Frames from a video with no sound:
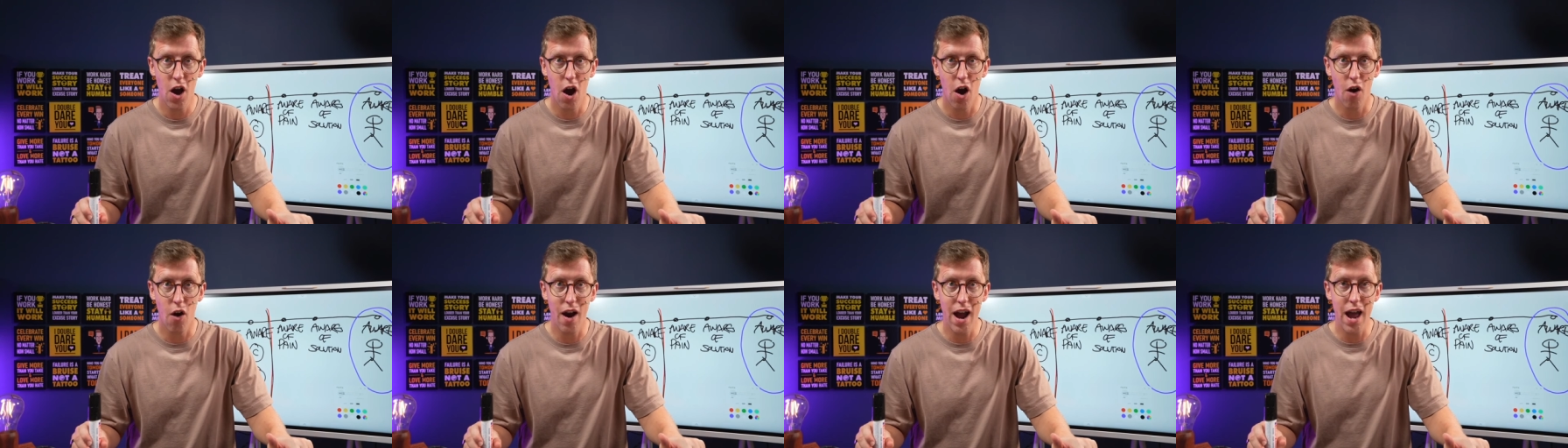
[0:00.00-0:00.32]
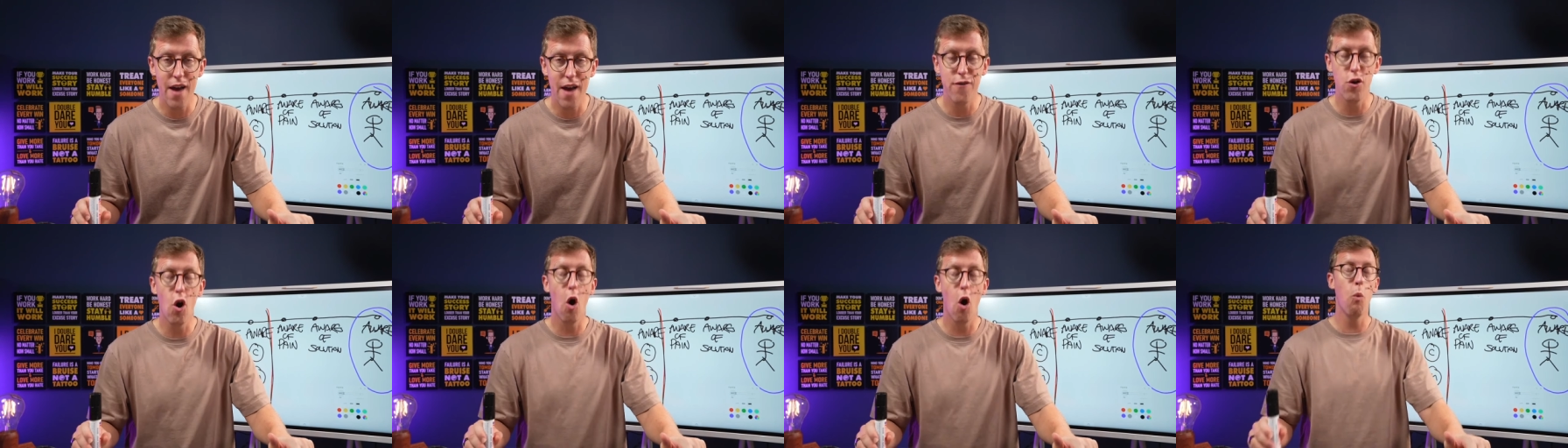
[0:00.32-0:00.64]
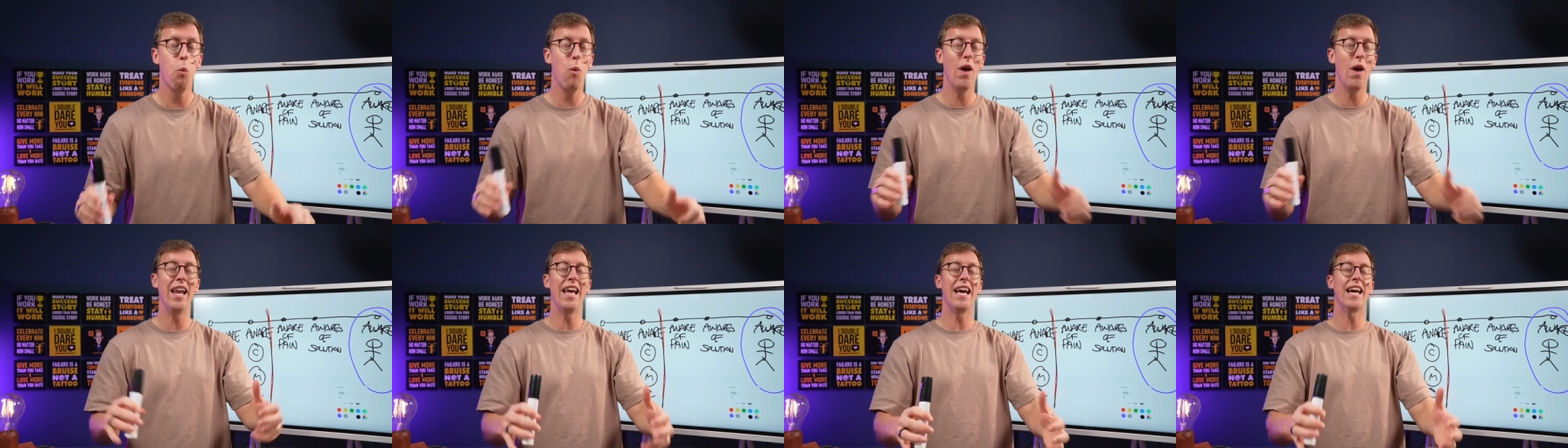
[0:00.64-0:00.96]
All right? If you're
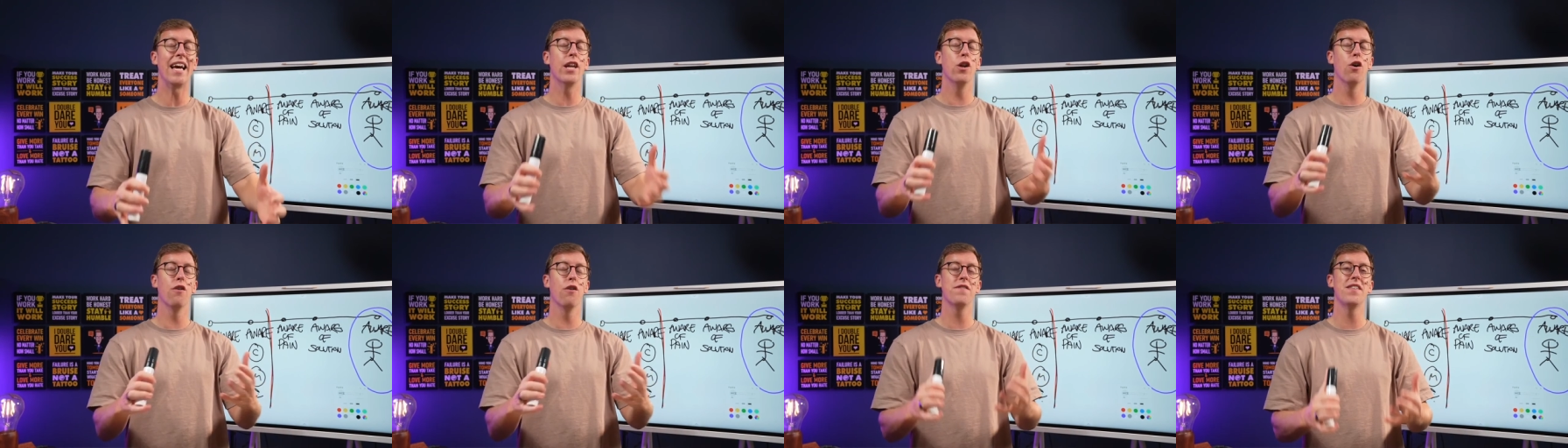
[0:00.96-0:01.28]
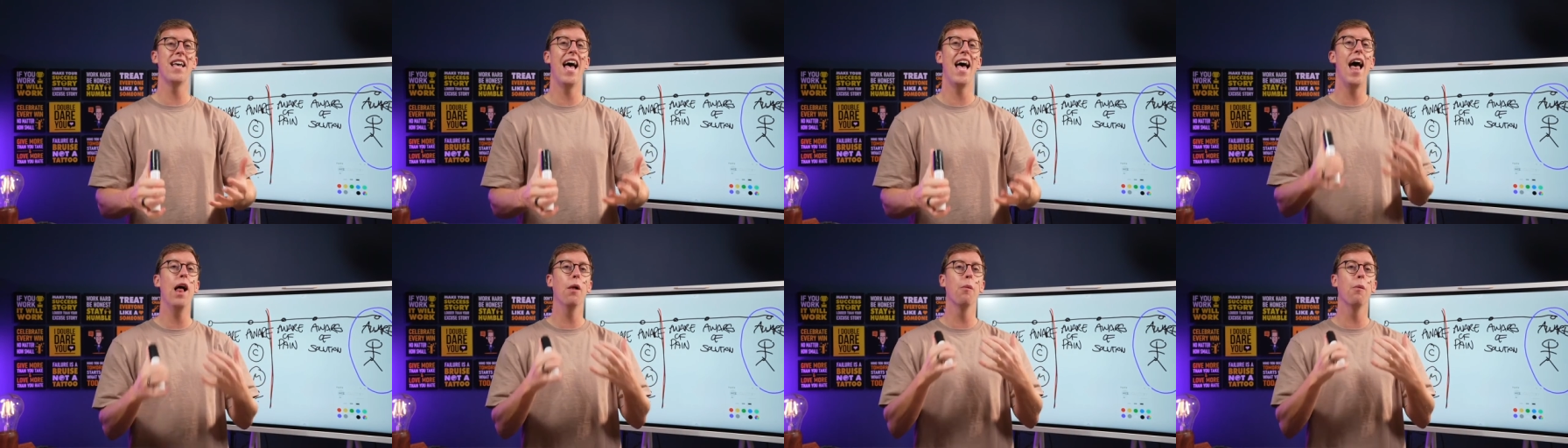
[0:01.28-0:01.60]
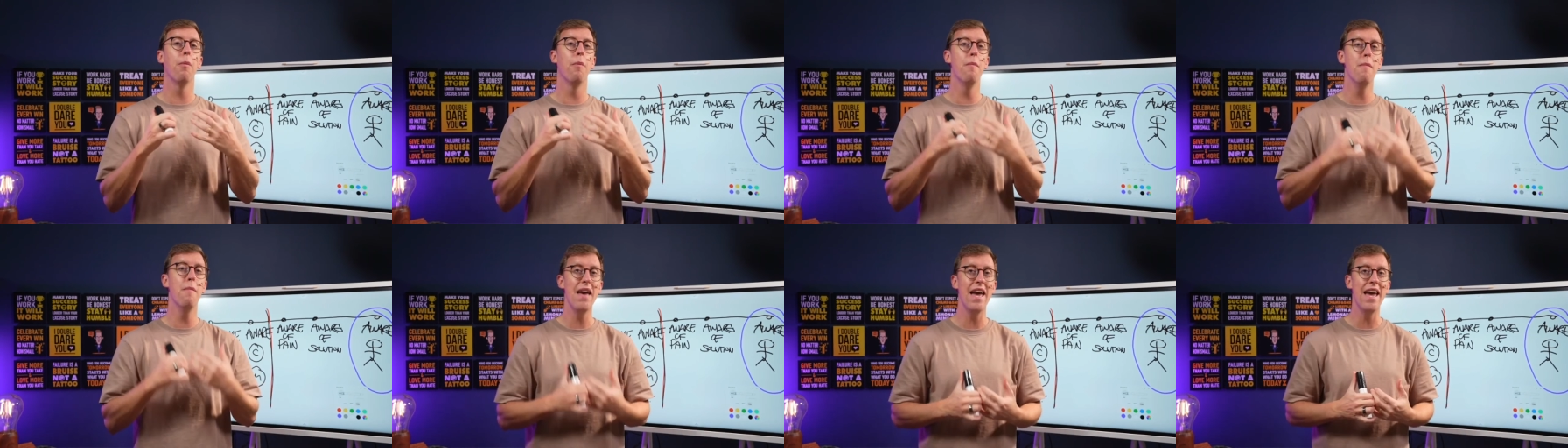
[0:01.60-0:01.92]
willing enough to
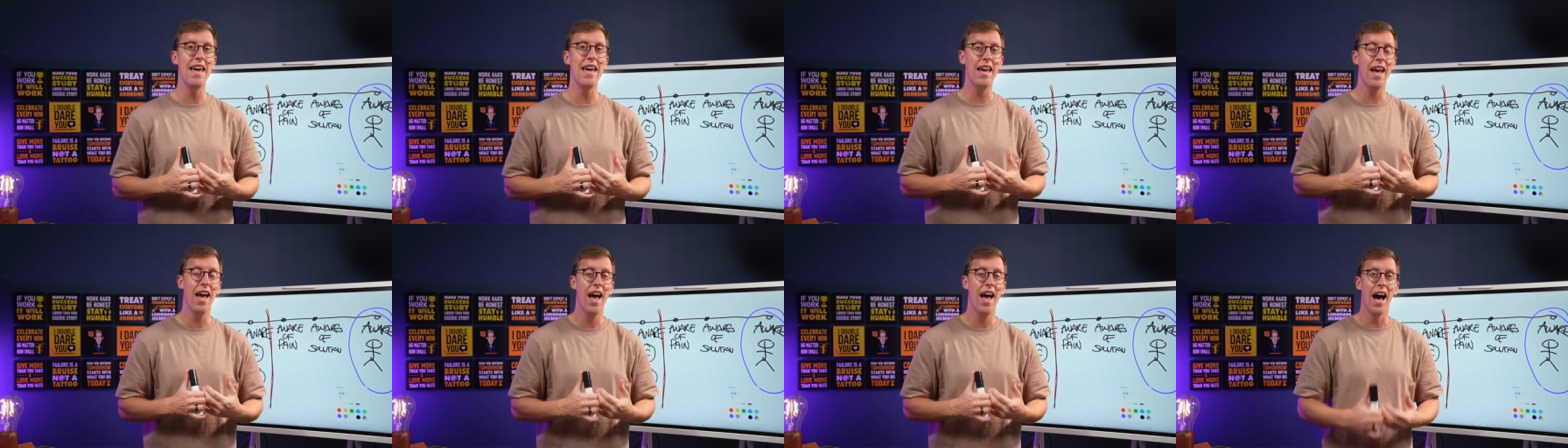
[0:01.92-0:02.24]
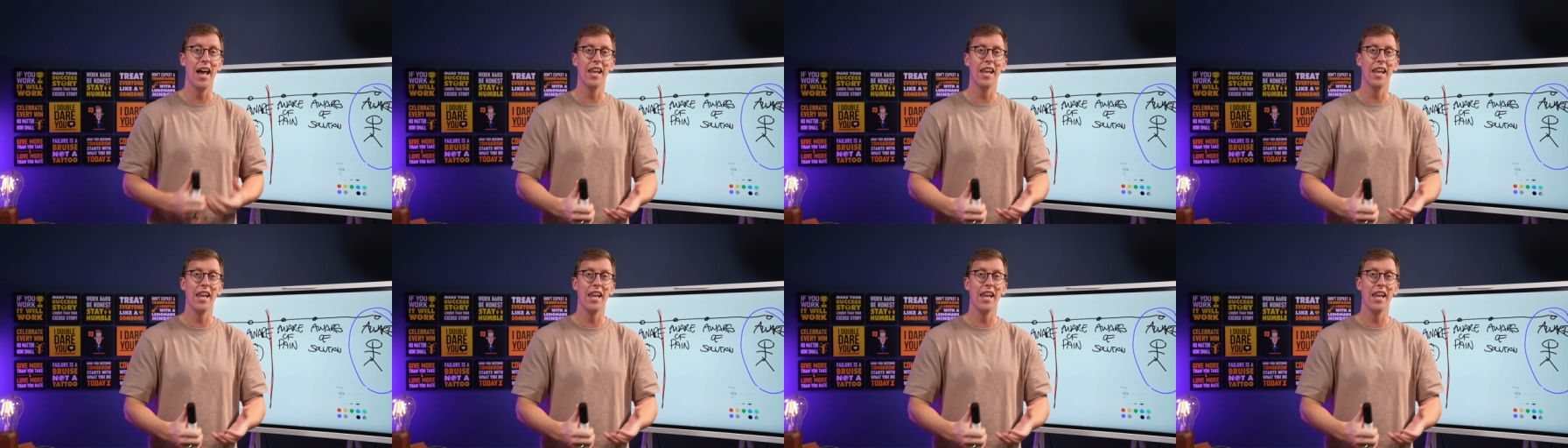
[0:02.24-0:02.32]
help me,